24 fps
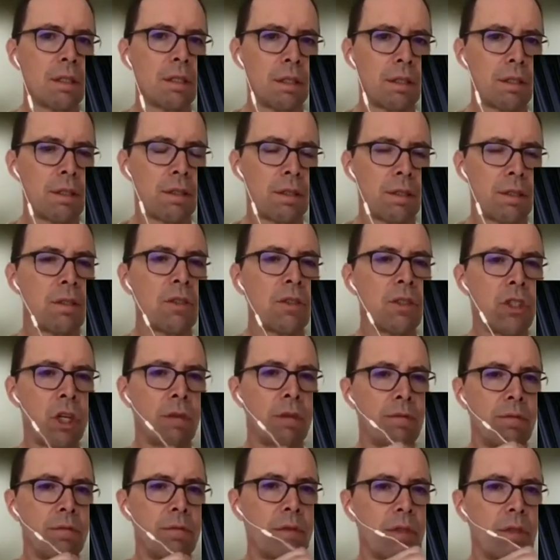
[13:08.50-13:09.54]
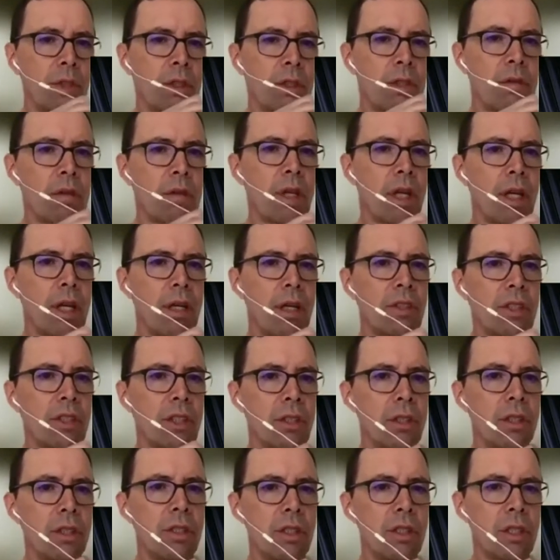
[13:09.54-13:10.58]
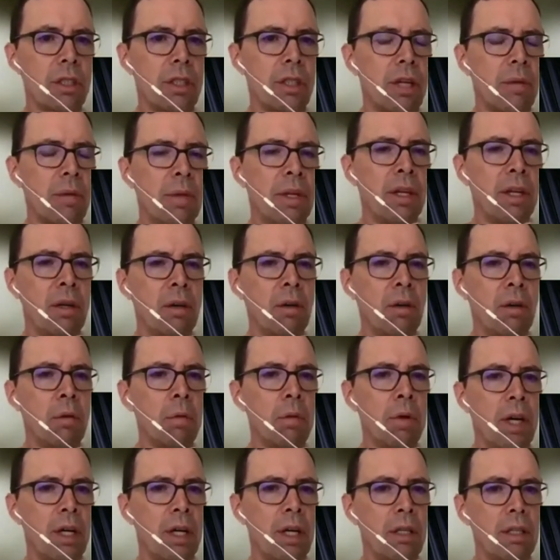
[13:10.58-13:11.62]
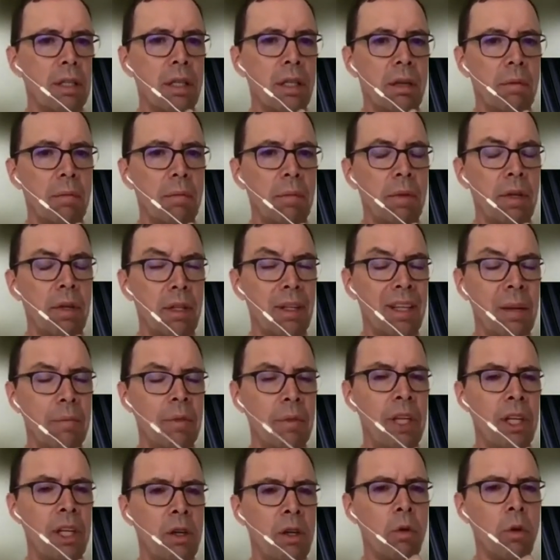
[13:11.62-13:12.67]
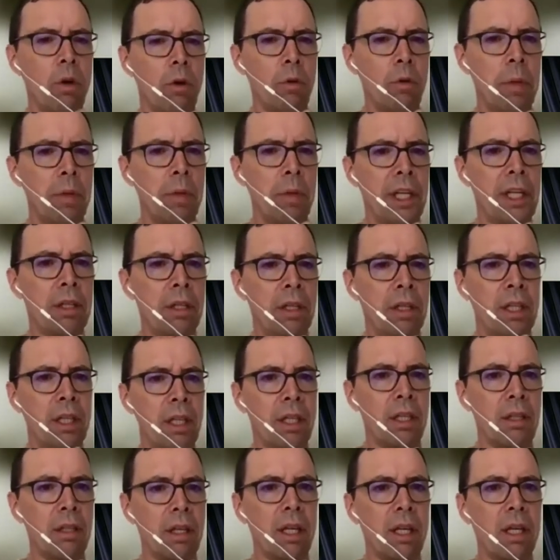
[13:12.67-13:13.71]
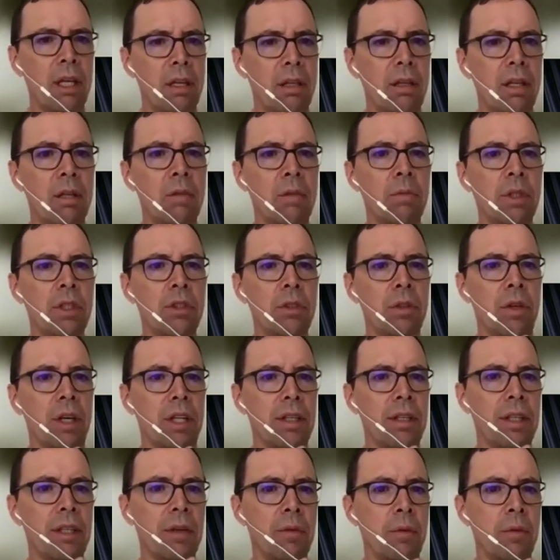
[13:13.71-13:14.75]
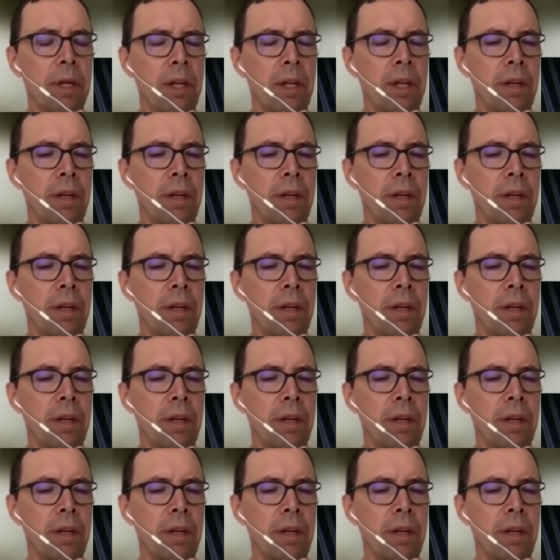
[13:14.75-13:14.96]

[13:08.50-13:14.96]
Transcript: Sure. Just let me know. Let me know what would be good, and we'll do it. That would be great.